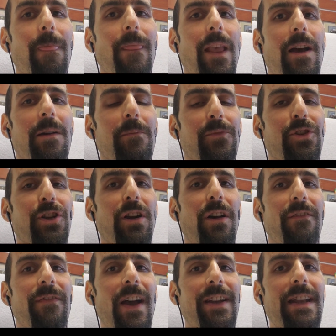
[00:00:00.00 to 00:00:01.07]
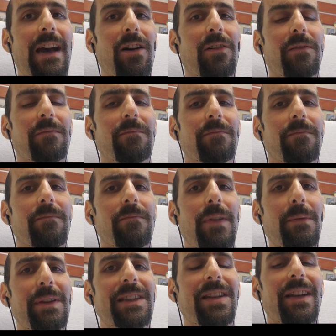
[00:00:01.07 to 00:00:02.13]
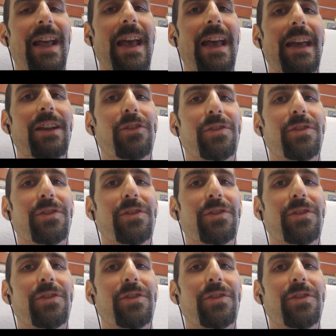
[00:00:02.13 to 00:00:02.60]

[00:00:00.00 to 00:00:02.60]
I'm sure I'll find out maybe today